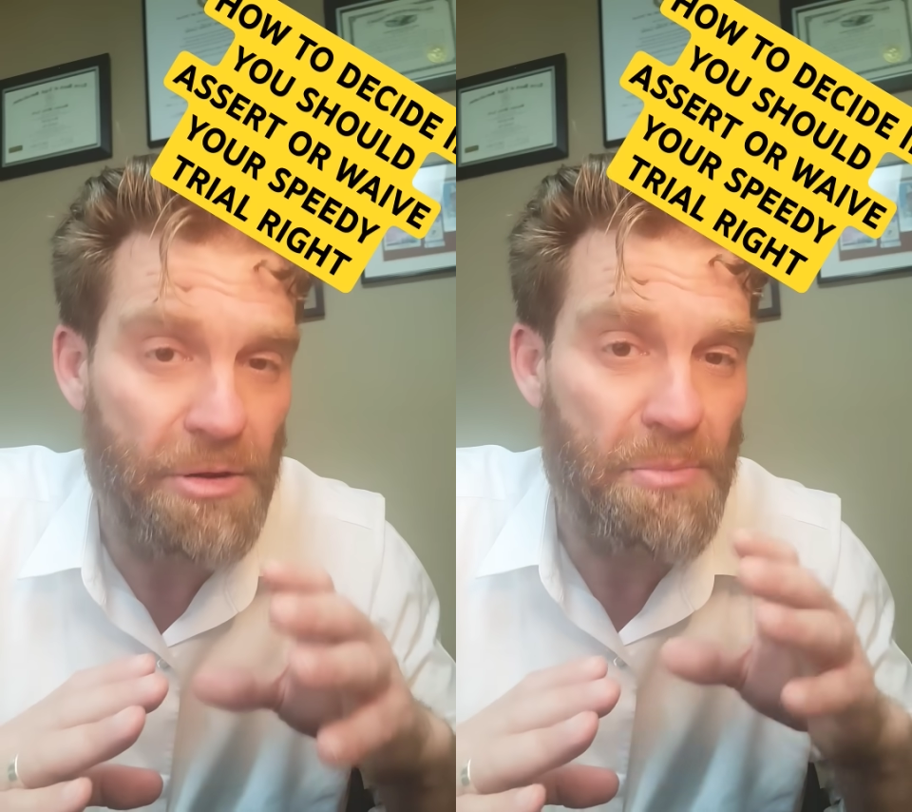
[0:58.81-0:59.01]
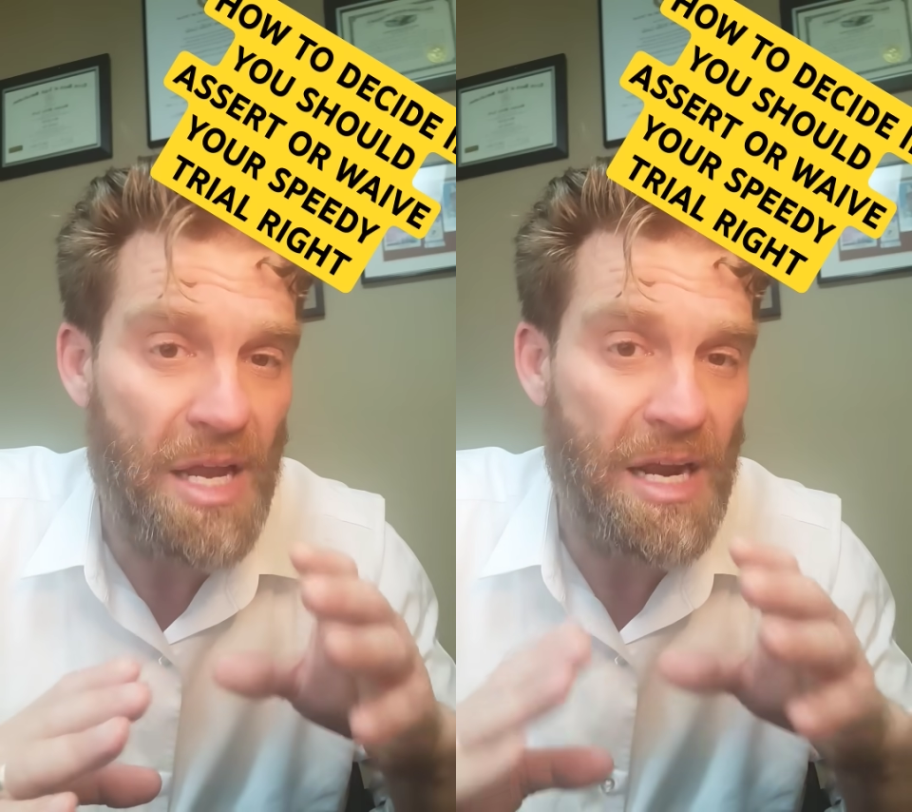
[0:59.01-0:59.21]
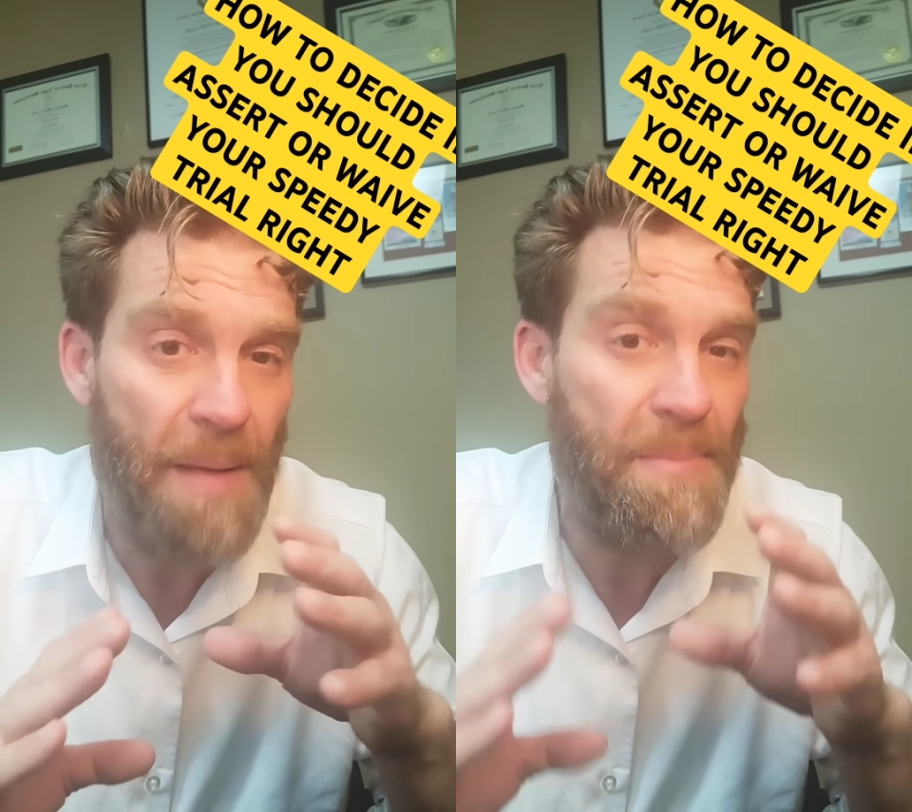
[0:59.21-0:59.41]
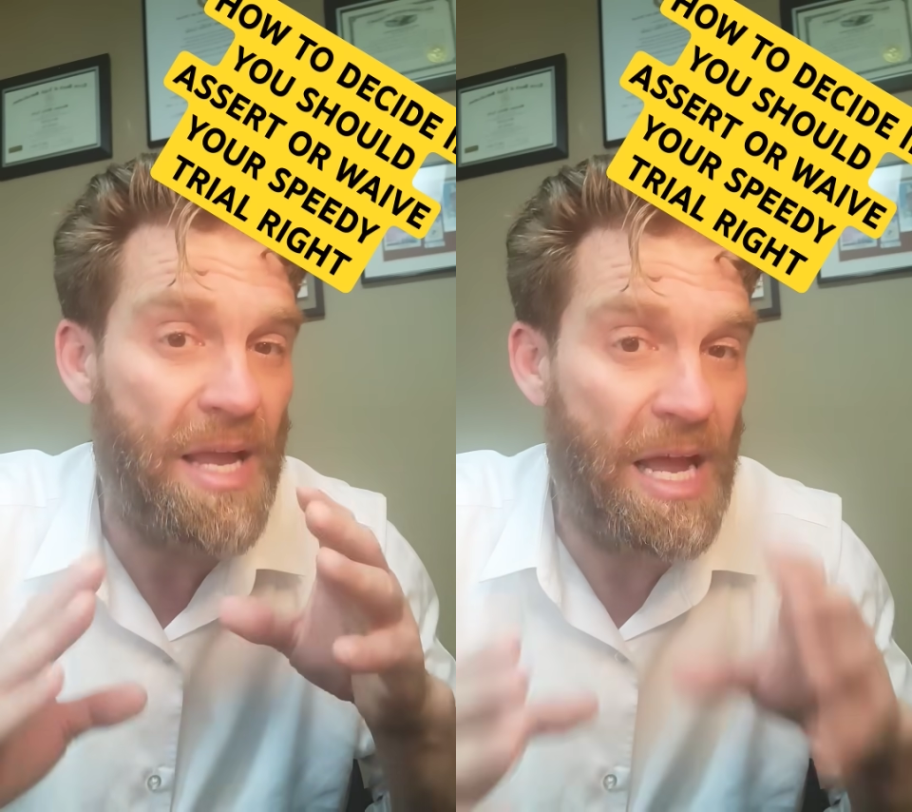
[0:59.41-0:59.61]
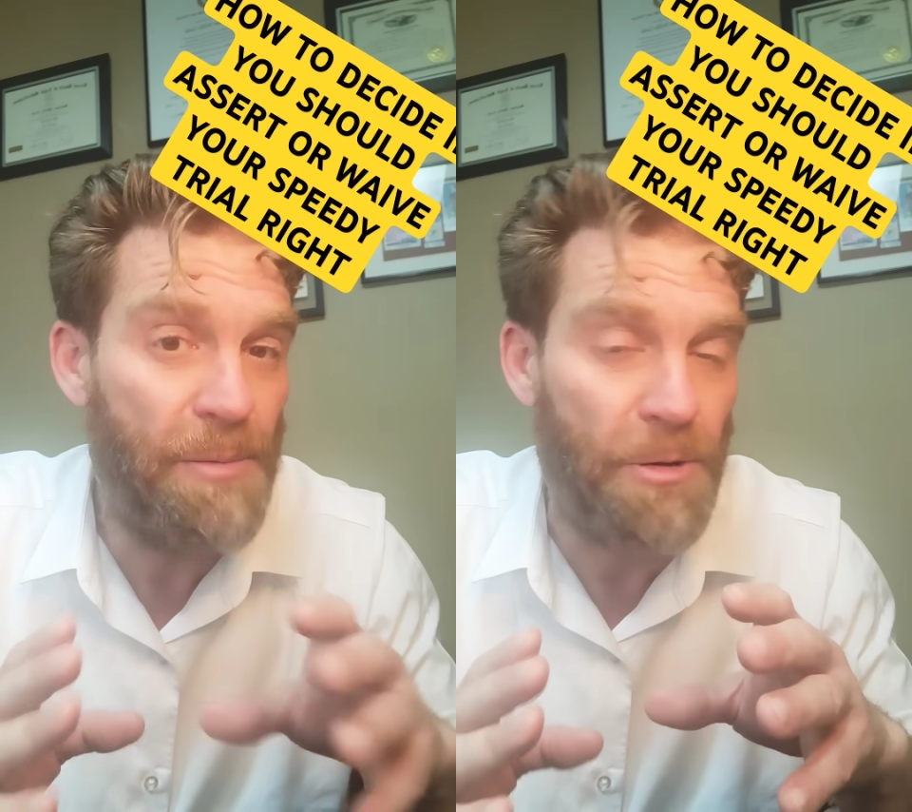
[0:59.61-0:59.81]
you may not
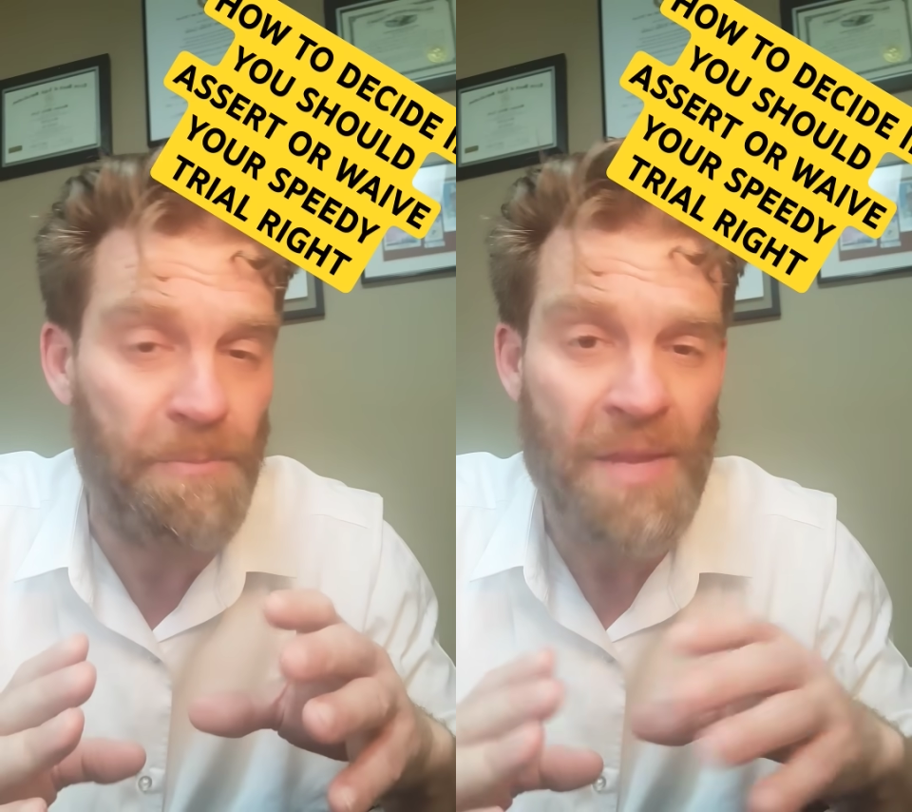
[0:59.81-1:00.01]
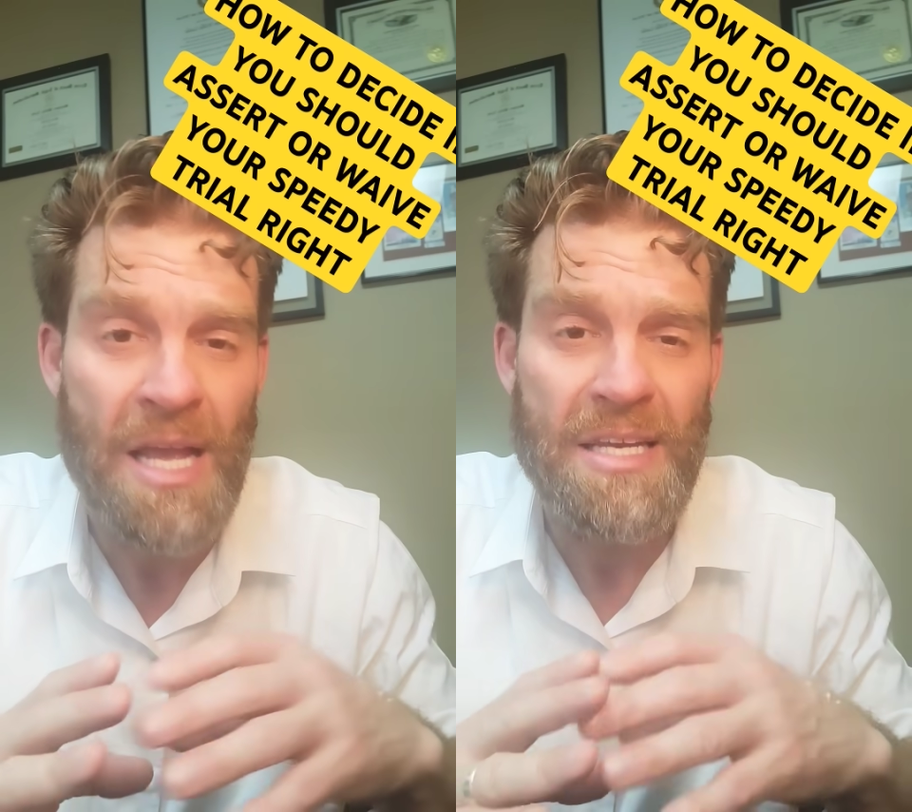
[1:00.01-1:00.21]
be able